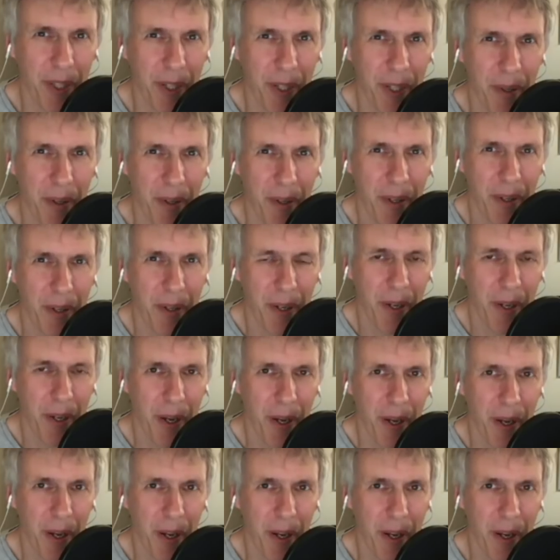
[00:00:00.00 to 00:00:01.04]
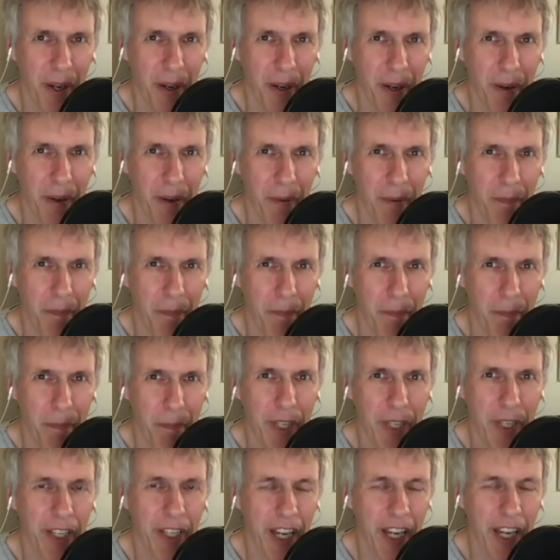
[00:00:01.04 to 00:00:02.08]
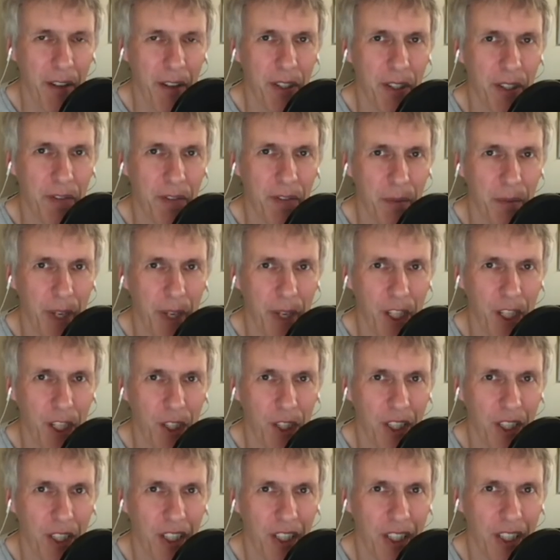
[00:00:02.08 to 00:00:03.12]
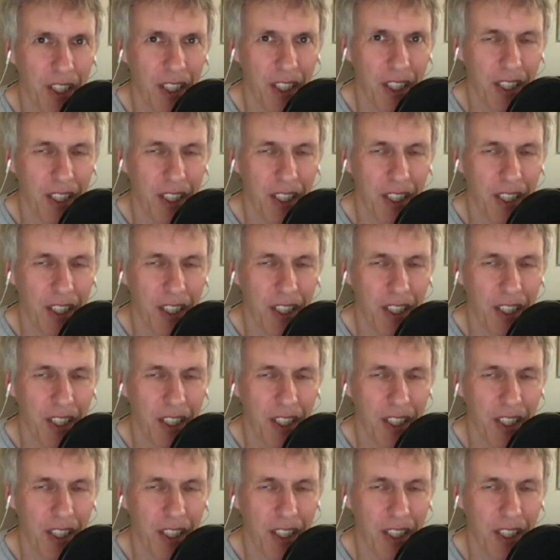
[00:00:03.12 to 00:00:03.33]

are missing out information.